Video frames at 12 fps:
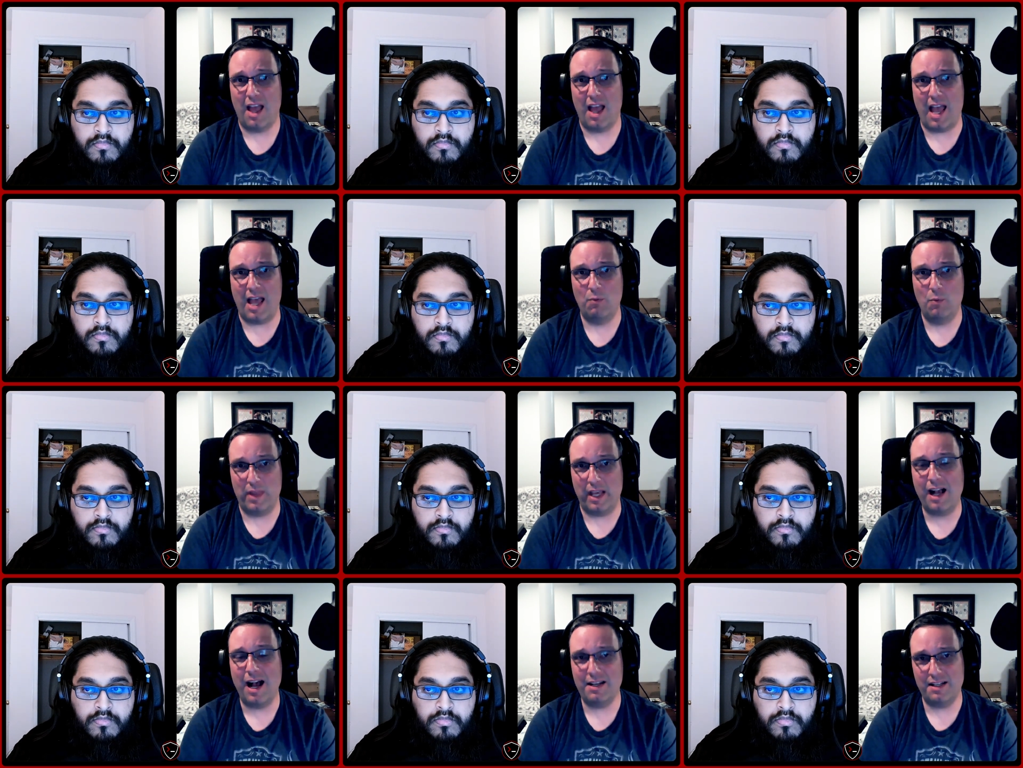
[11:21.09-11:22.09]
Speaker 1: And when they
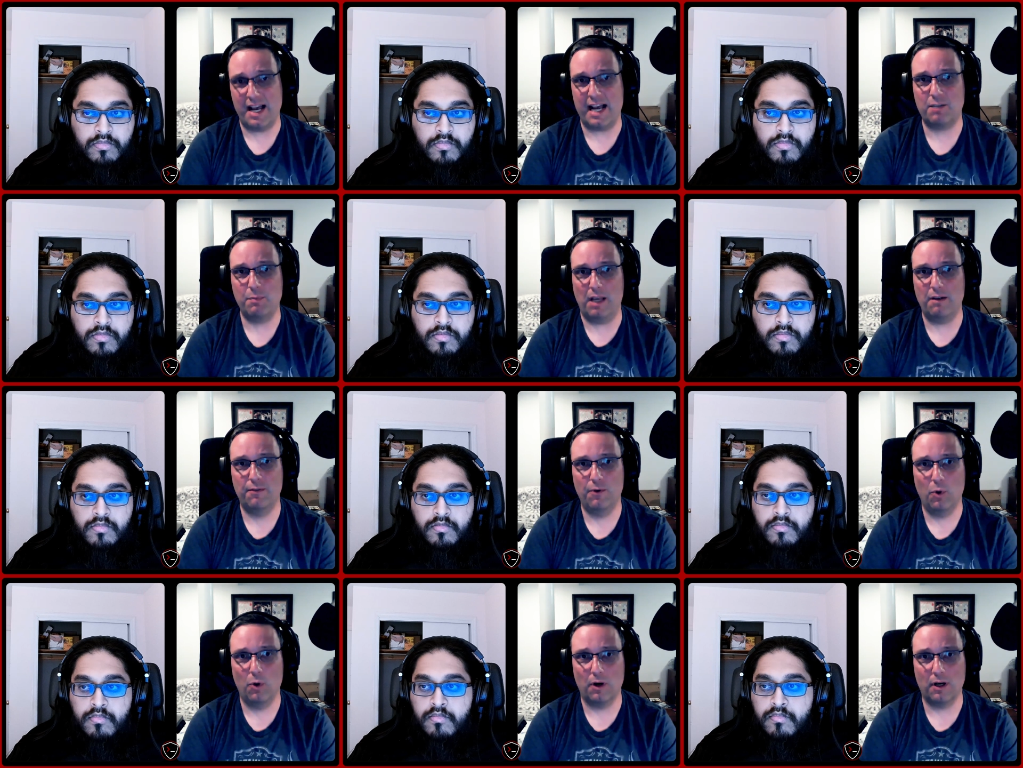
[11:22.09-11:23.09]
contact me
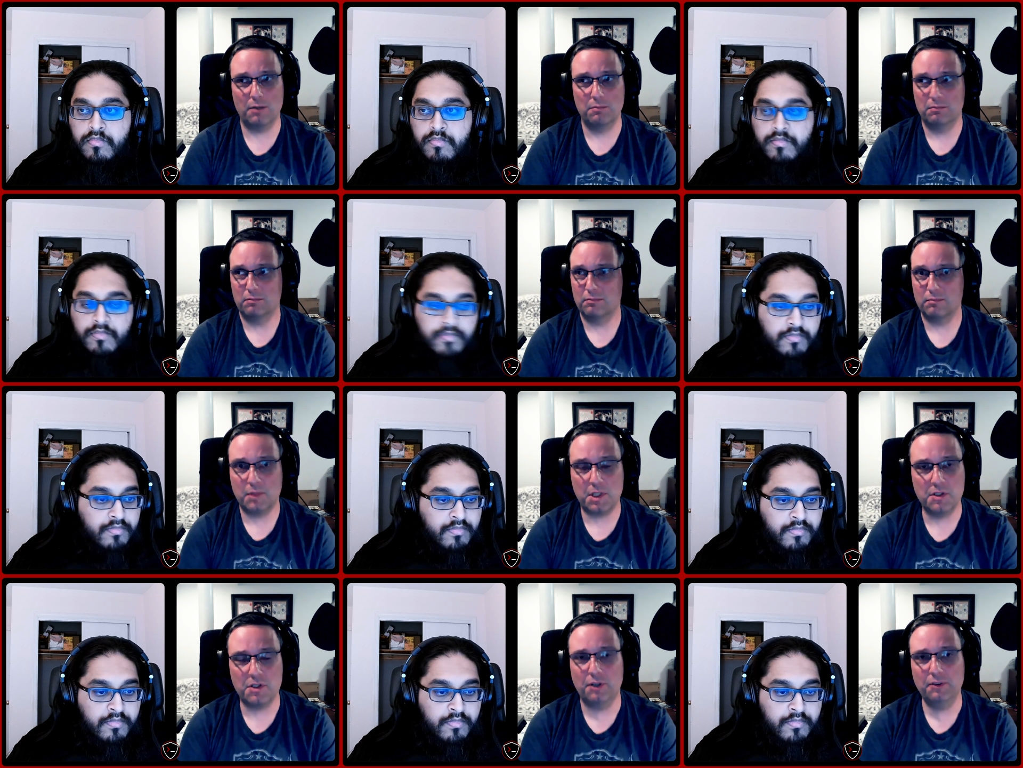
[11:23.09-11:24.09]
for
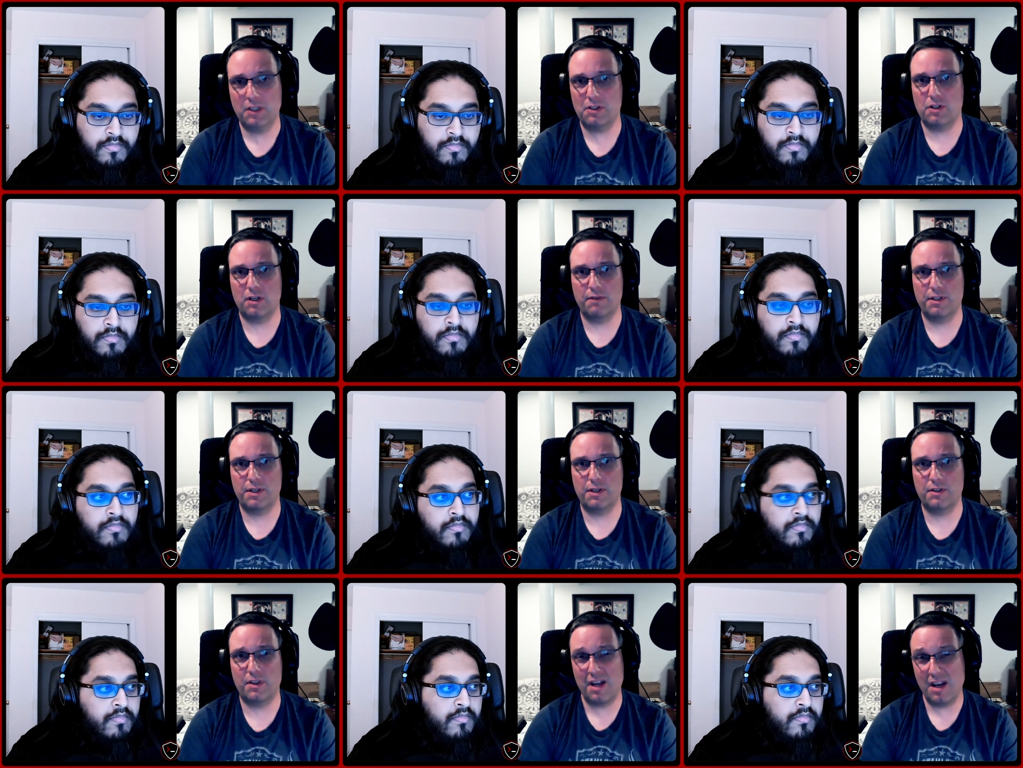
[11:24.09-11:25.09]
consulting services,
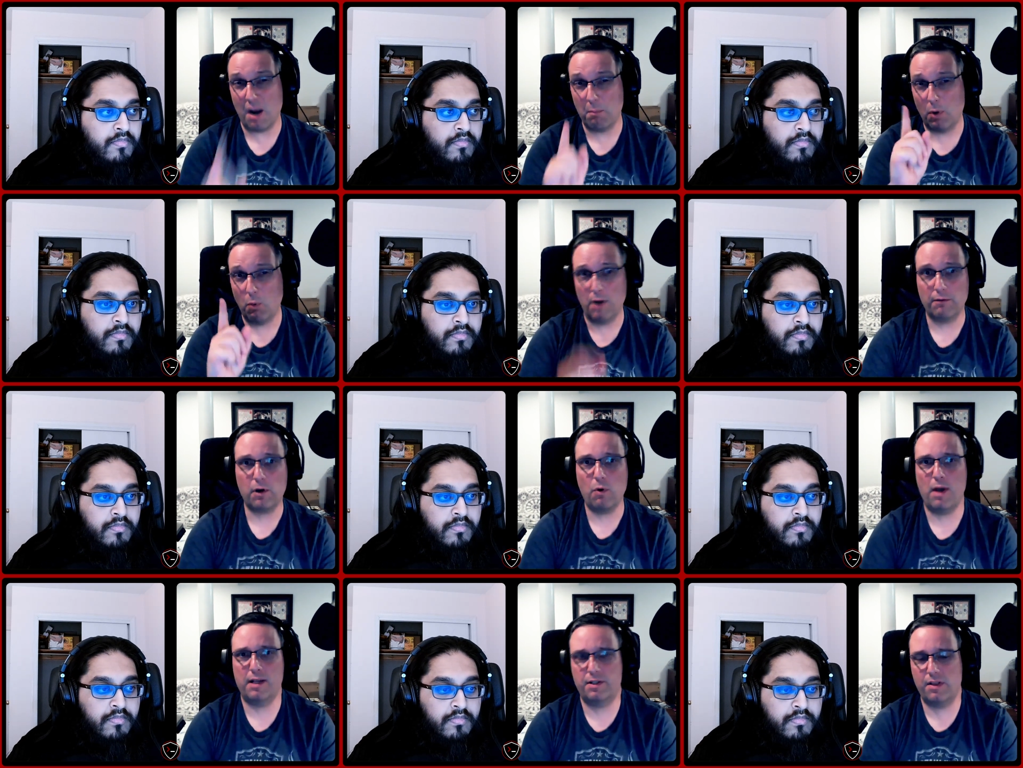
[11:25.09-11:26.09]
the number one
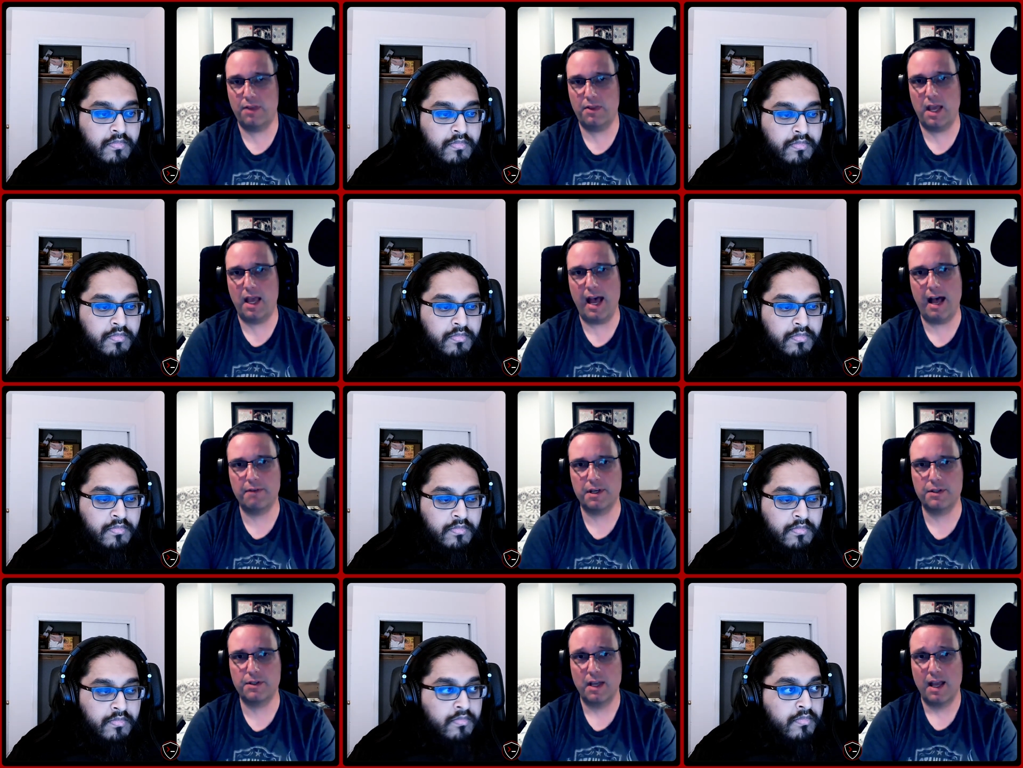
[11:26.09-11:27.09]
request that they have
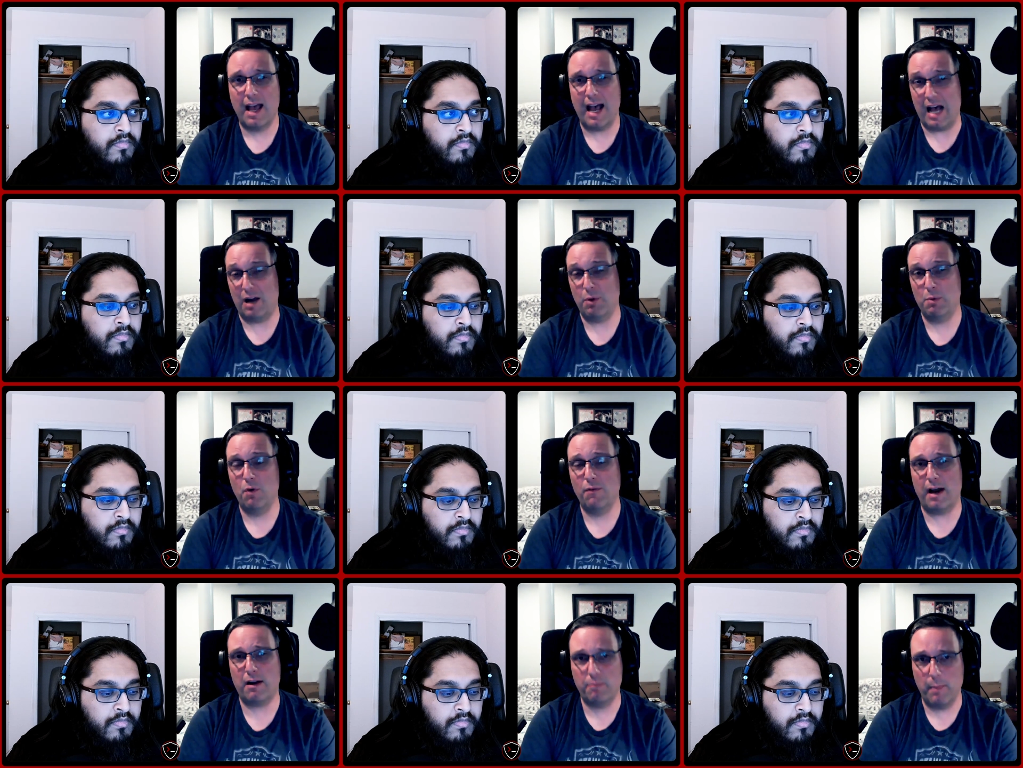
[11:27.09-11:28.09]
is how do we move
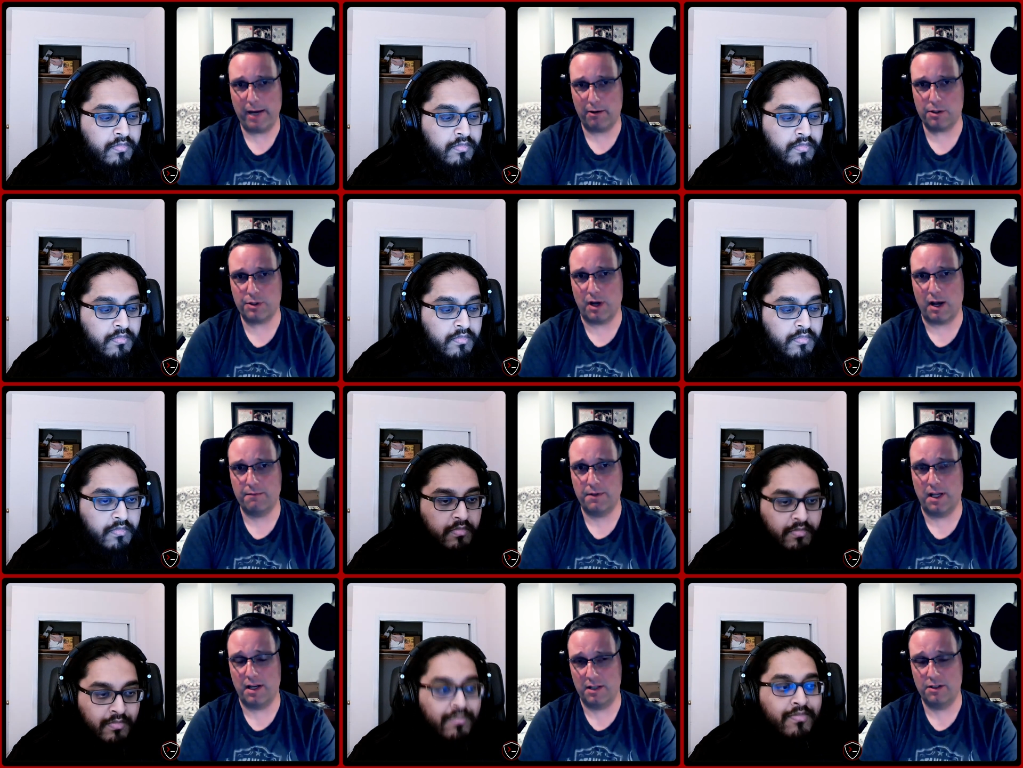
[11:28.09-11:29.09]
out of Microsoft
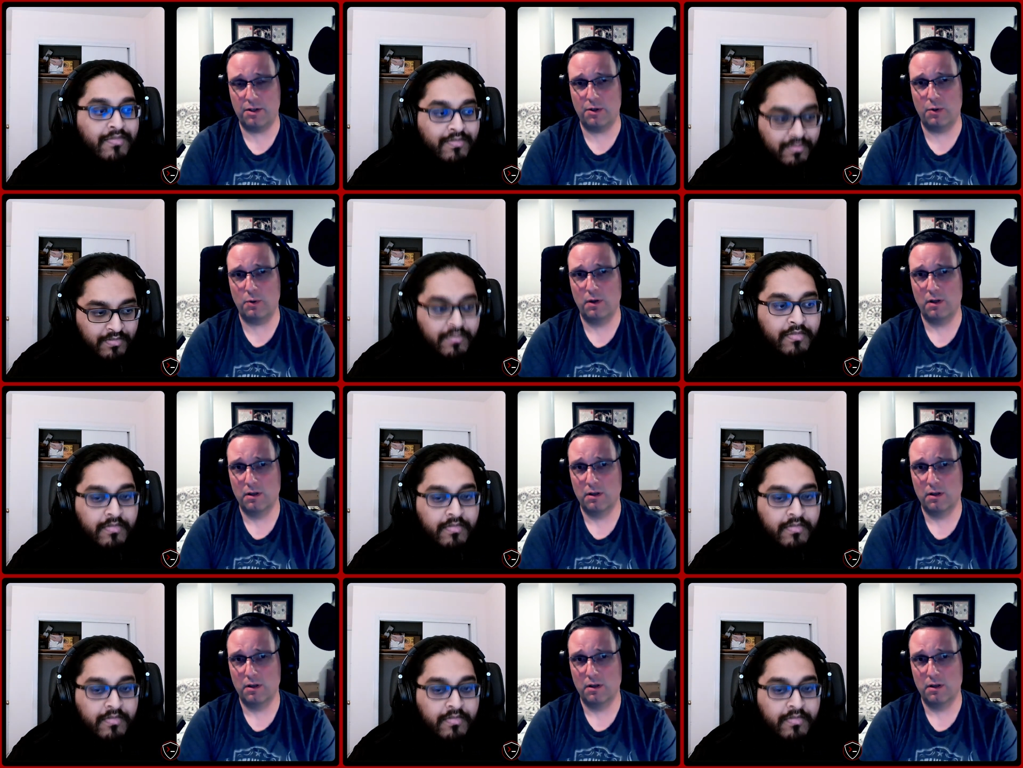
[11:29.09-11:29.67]
and into